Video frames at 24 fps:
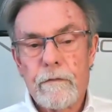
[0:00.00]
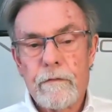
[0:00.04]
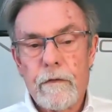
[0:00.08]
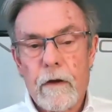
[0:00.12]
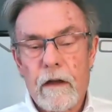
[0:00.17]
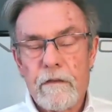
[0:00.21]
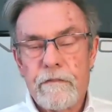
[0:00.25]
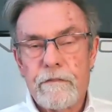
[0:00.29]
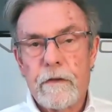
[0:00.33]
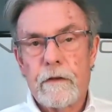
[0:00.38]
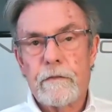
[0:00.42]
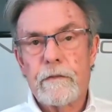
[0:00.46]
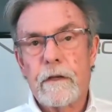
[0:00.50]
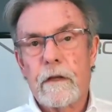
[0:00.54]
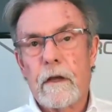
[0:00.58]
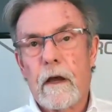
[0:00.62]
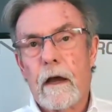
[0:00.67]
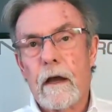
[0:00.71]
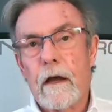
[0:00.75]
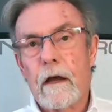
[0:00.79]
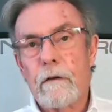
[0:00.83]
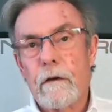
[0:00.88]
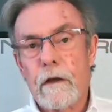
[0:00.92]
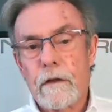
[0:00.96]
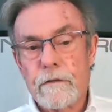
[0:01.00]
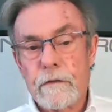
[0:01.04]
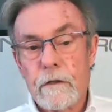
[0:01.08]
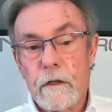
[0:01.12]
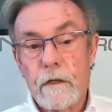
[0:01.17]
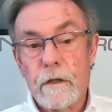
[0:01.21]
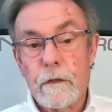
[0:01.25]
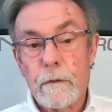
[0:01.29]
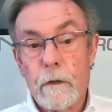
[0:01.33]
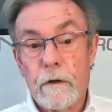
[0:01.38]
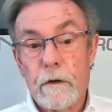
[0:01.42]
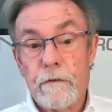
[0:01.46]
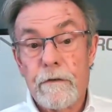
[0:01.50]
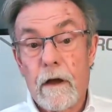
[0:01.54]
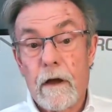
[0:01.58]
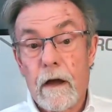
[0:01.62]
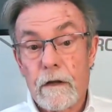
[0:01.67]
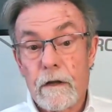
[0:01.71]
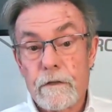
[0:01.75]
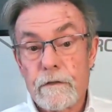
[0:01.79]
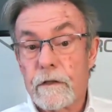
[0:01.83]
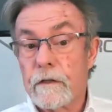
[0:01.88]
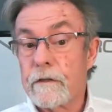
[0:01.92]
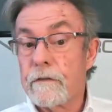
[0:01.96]
550 IRS into a
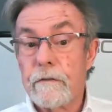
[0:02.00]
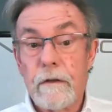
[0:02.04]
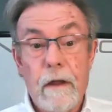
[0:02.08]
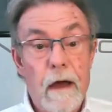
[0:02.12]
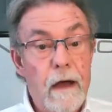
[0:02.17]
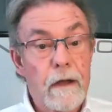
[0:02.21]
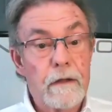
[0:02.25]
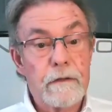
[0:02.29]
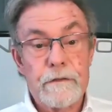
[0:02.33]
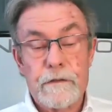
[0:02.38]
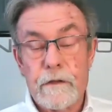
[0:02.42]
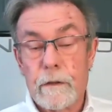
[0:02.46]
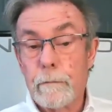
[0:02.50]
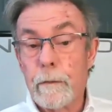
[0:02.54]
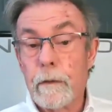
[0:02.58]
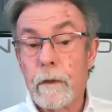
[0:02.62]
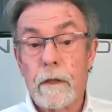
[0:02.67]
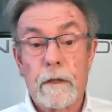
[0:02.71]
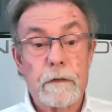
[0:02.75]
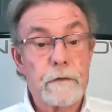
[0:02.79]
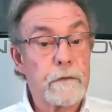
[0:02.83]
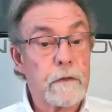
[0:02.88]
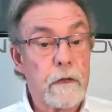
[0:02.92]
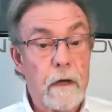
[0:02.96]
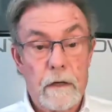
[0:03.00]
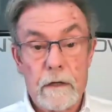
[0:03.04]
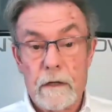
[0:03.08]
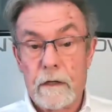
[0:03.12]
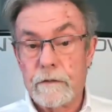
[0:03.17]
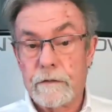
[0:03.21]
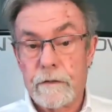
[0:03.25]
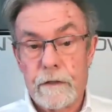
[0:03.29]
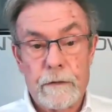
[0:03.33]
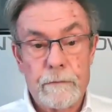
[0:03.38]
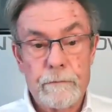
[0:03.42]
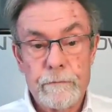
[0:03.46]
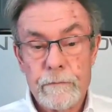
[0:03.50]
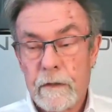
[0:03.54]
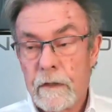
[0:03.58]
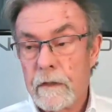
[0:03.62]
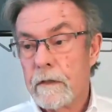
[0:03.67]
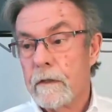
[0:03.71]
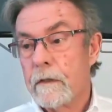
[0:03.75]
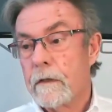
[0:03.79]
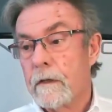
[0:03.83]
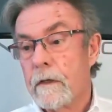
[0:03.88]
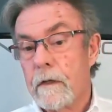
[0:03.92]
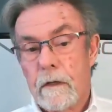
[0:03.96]
Fox is not simple. It's not easy.
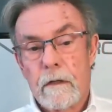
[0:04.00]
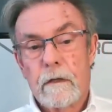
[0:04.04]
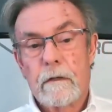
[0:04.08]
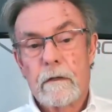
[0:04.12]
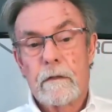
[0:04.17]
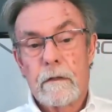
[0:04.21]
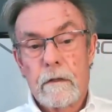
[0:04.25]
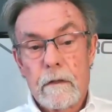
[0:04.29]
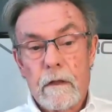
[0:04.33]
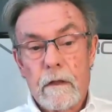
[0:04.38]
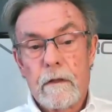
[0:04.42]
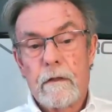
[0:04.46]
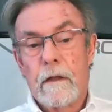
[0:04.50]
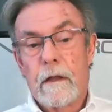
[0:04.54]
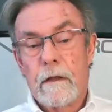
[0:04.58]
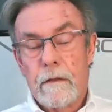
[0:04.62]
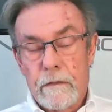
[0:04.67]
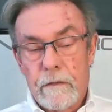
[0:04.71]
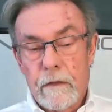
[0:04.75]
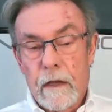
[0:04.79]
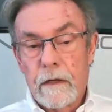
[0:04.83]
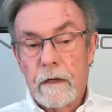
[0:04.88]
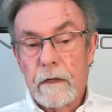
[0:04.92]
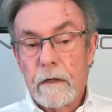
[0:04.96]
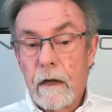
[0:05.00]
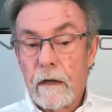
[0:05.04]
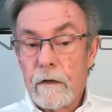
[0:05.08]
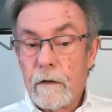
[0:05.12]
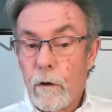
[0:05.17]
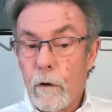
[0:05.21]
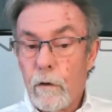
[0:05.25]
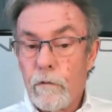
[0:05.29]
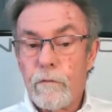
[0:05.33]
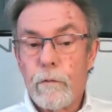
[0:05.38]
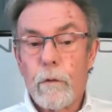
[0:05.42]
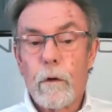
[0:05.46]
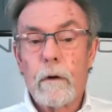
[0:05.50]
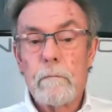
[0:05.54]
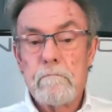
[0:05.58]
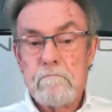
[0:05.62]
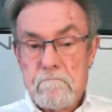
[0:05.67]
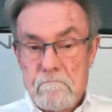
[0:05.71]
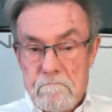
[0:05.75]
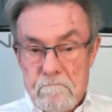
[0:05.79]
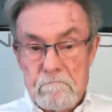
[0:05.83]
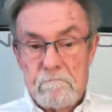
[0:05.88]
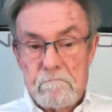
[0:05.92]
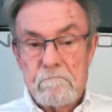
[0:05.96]
99 to 04,
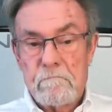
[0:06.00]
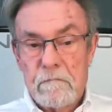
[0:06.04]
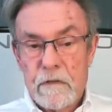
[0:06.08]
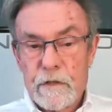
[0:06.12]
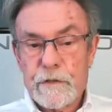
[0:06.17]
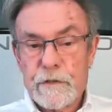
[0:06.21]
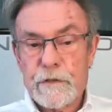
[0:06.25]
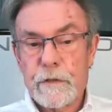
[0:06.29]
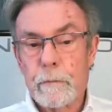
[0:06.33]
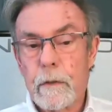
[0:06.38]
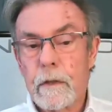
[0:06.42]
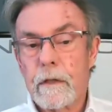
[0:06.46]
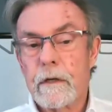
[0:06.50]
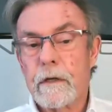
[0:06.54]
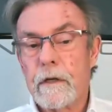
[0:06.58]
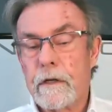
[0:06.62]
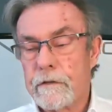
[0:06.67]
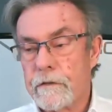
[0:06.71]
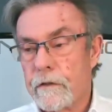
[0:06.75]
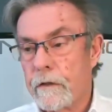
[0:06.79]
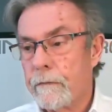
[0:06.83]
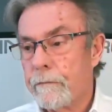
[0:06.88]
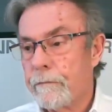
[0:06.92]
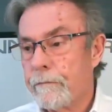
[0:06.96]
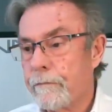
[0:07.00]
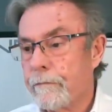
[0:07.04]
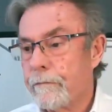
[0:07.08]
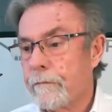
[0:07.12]
simple and easy.